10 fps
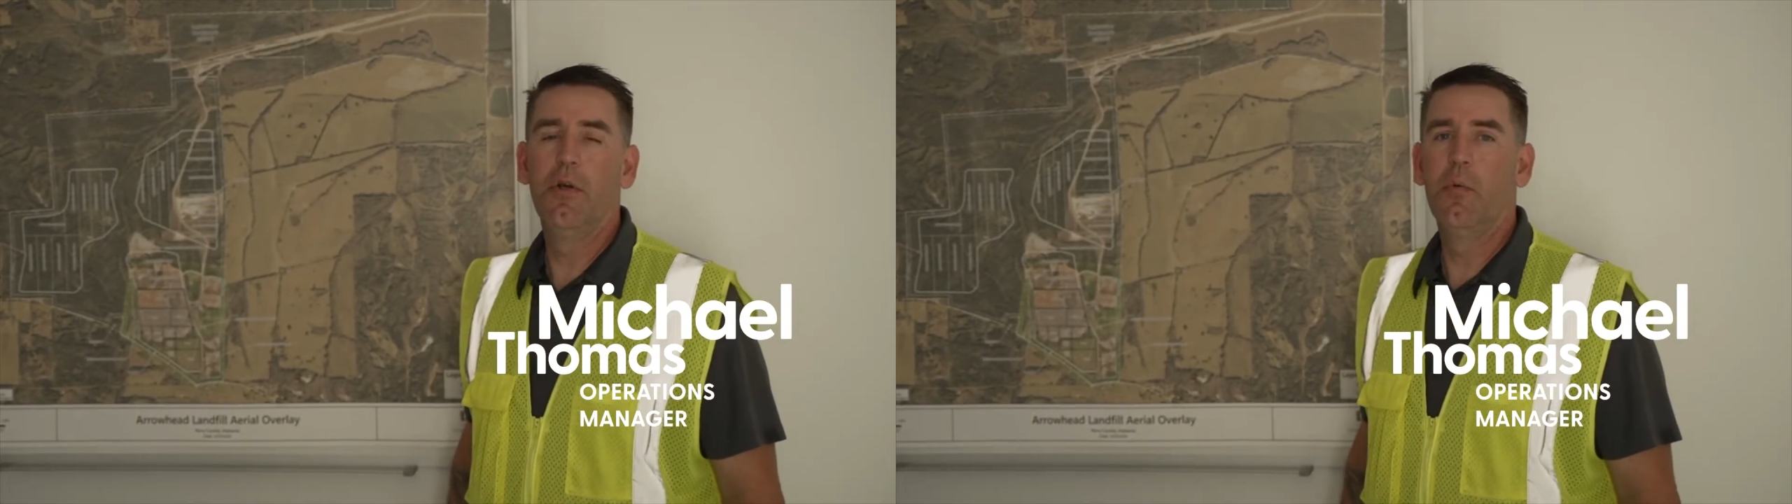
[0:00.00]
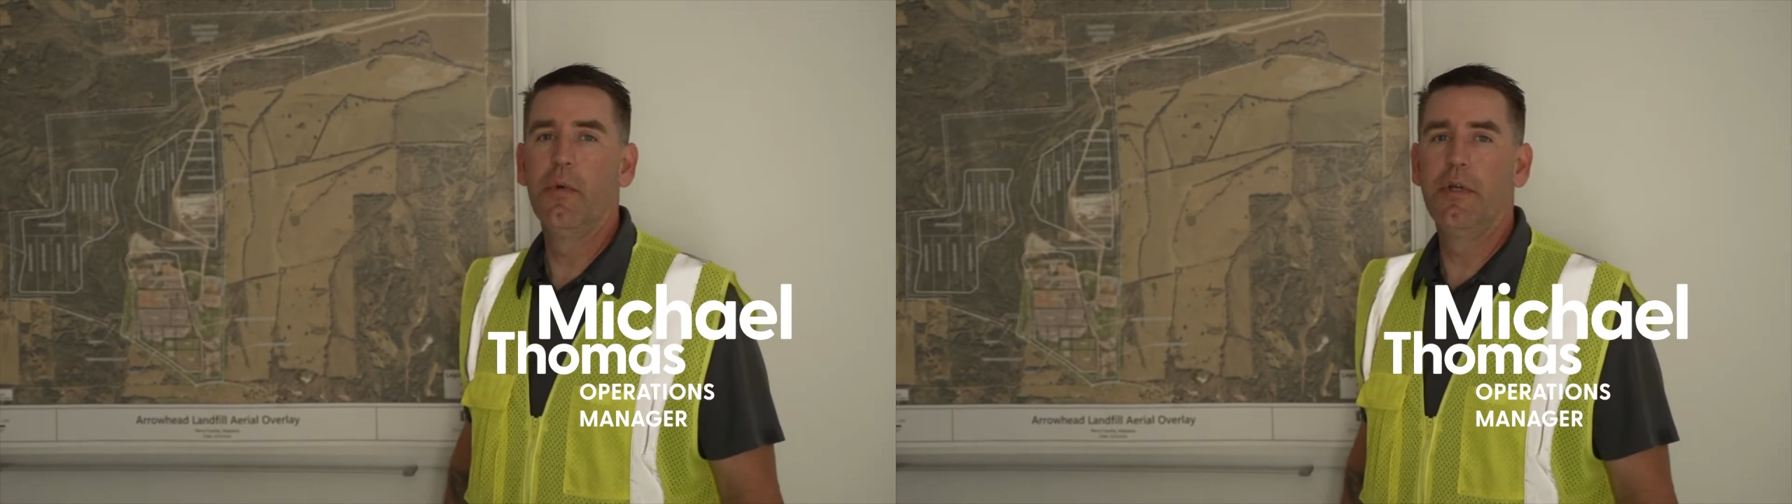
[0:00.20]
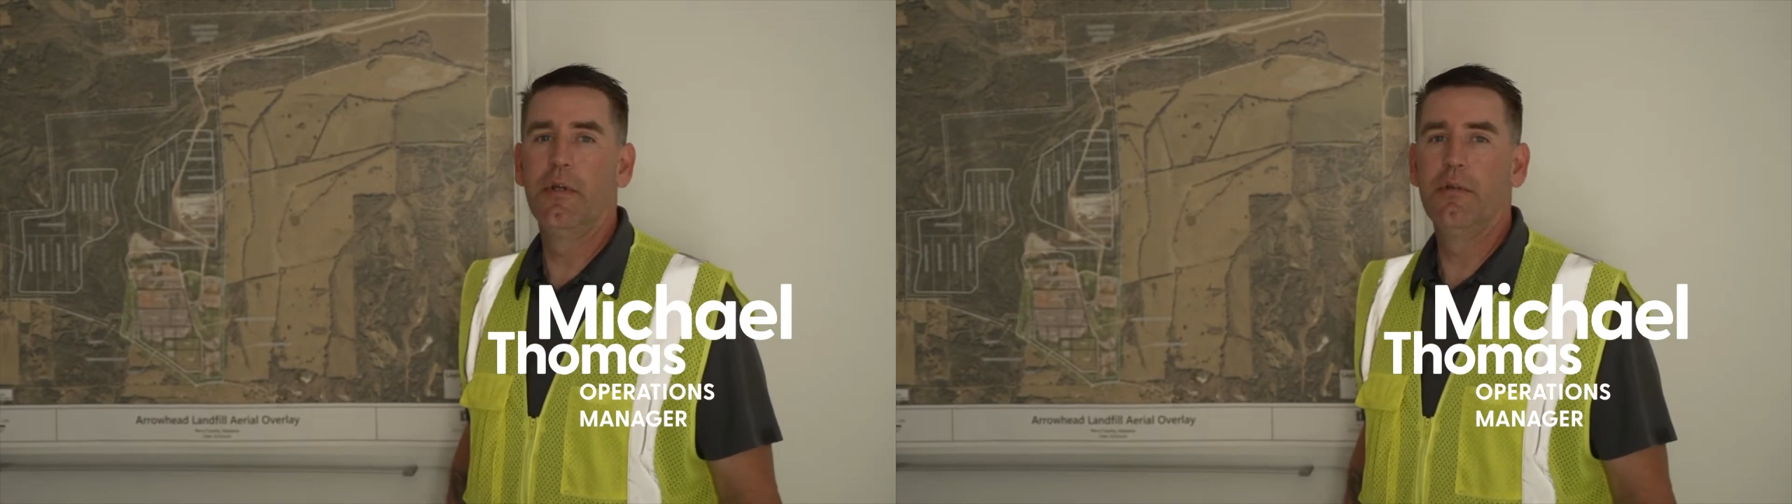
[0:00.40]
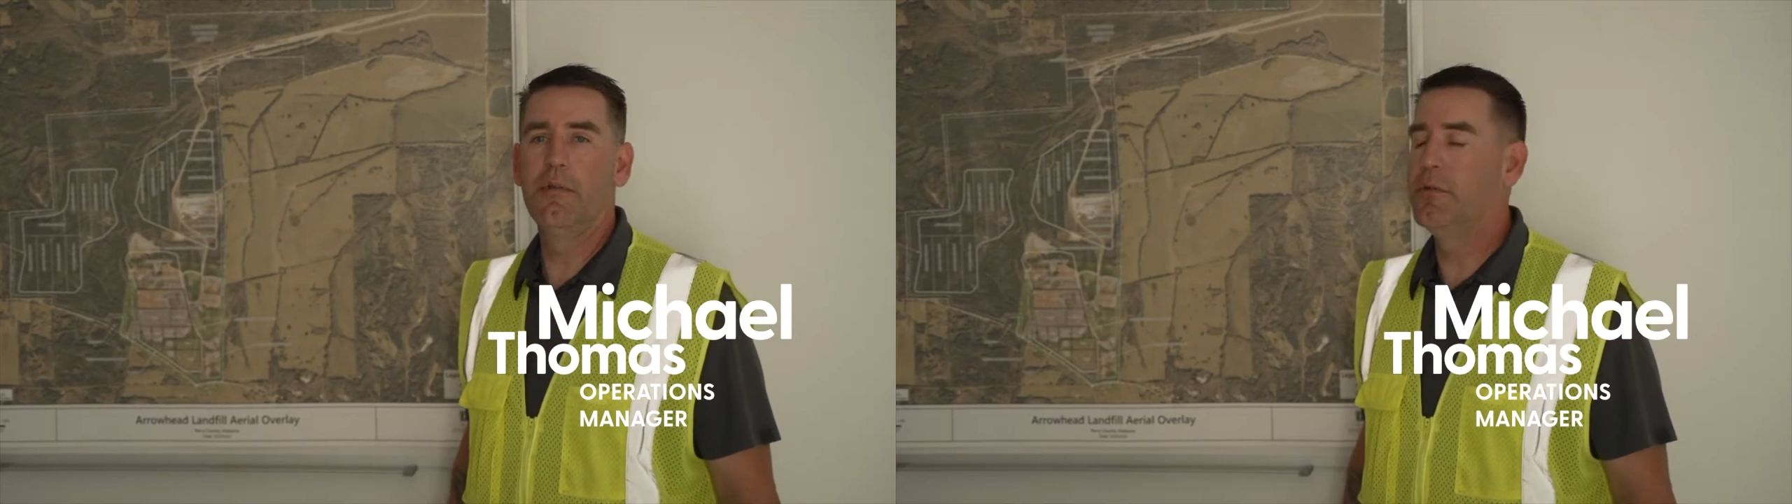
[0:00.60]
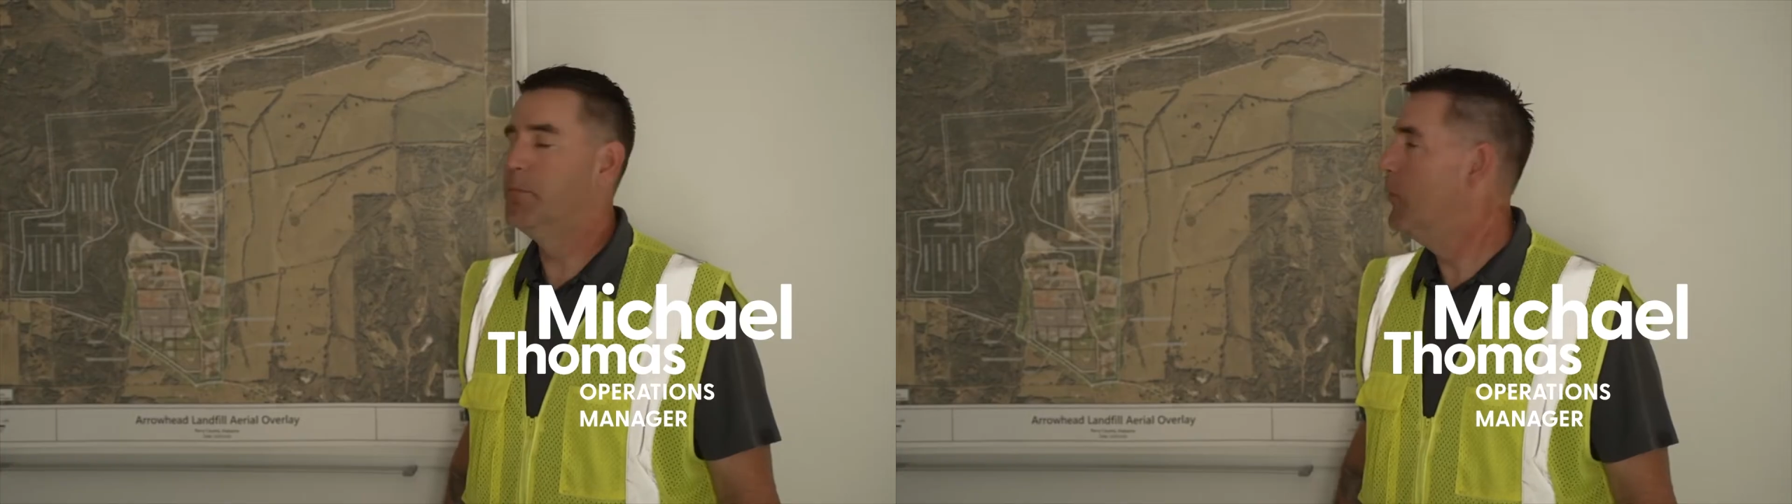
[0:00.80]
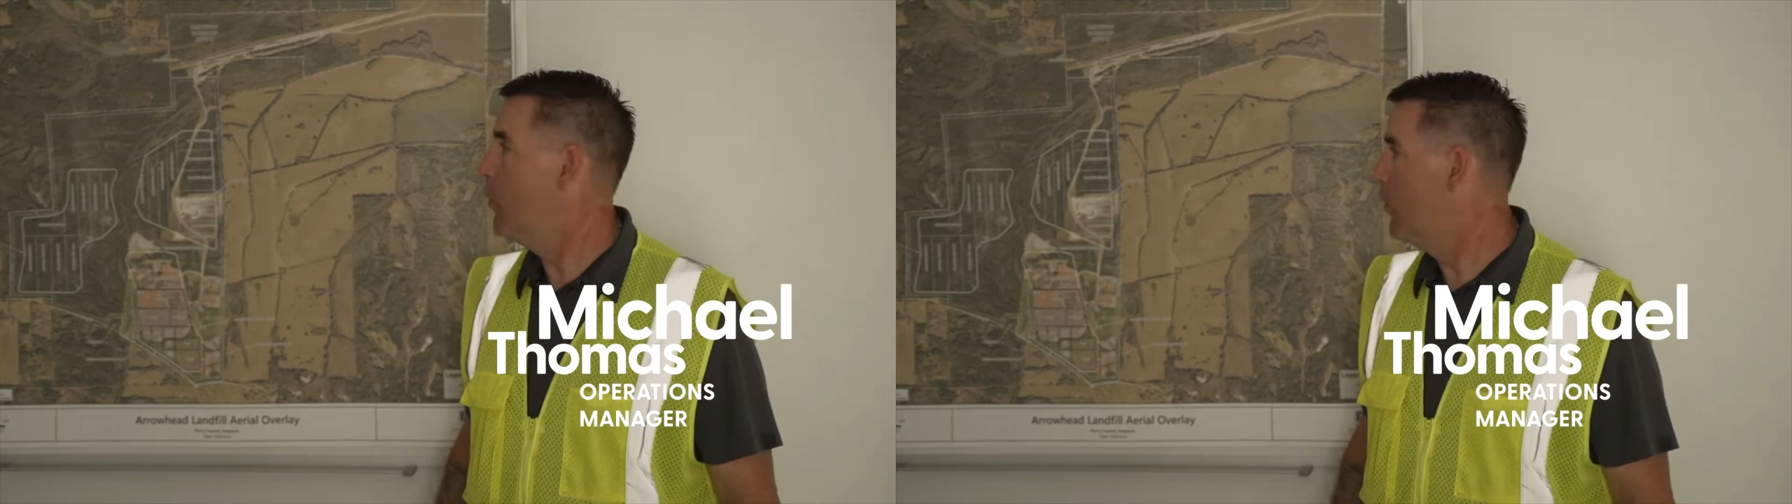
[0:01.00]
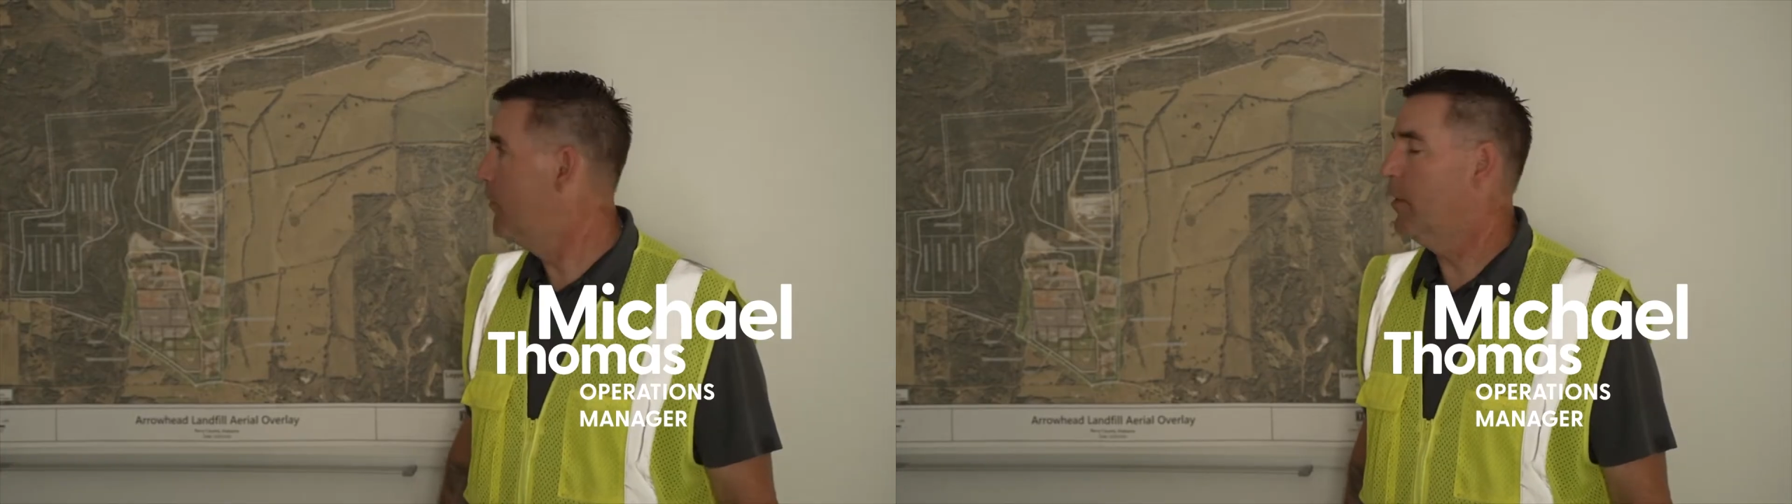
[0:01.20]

we can move